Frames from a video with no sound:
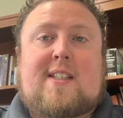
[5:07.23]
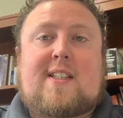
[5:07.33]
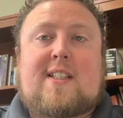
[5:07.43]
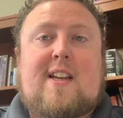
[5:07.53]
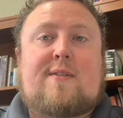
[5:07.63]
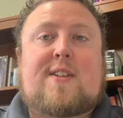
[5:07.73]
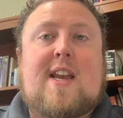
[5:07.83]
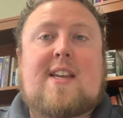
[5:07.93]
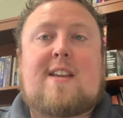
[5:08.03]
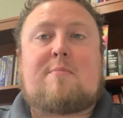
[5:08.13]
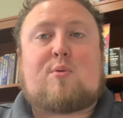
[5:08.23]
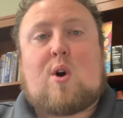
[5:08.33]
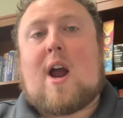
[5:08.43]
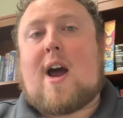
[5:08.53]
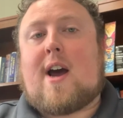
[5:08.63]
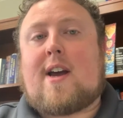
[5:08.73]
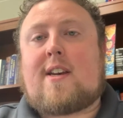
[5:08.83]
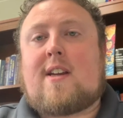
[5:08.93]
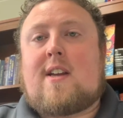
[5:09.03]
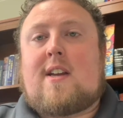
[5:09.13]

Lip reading: Instead of taking pride